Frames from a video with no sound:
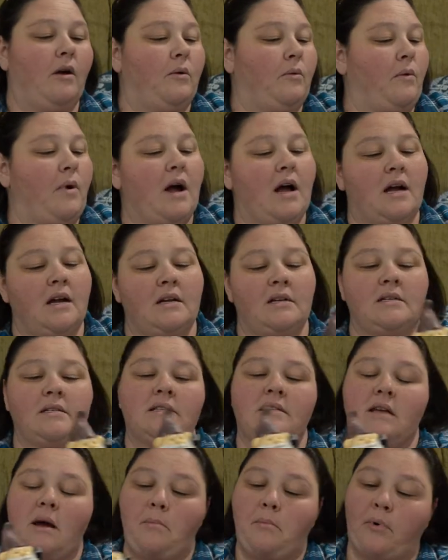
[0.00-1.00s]

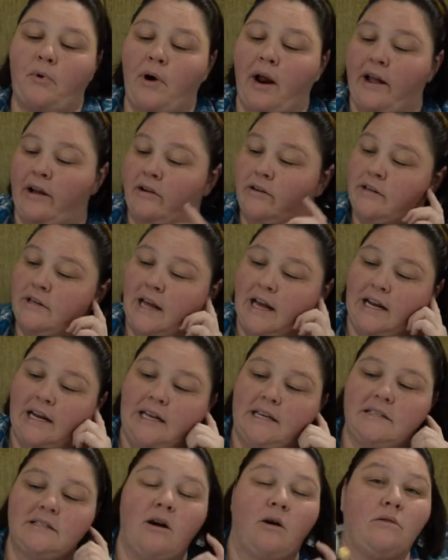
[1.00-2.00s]
was brown, and
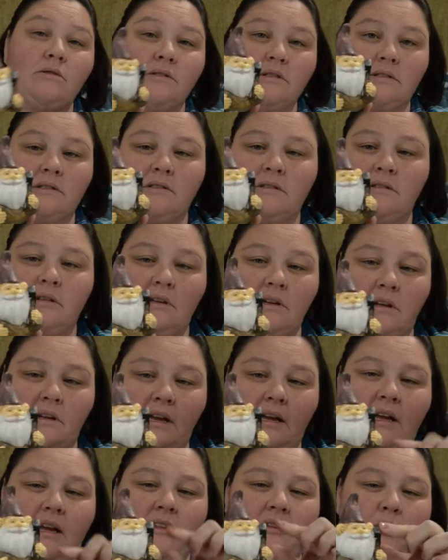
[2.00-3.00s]
he's holding
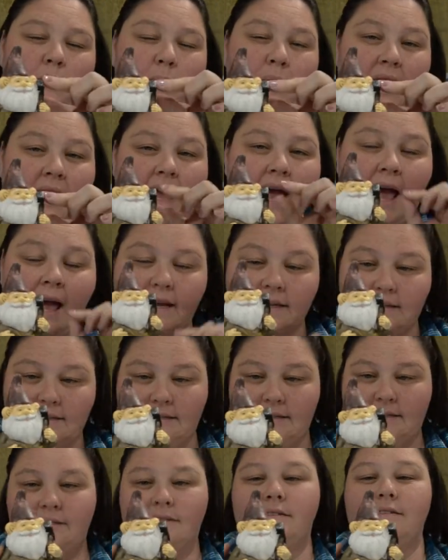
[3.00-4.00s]
like a little
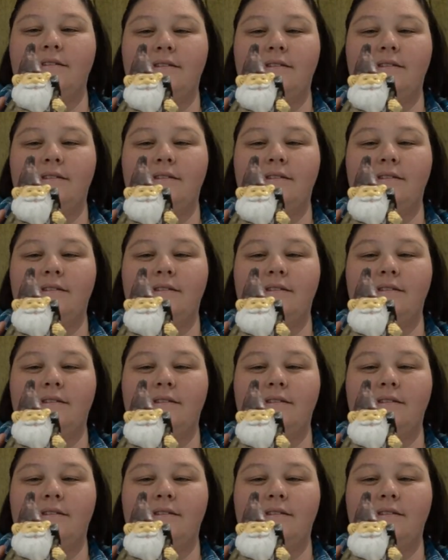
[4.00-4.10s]
pickaxe.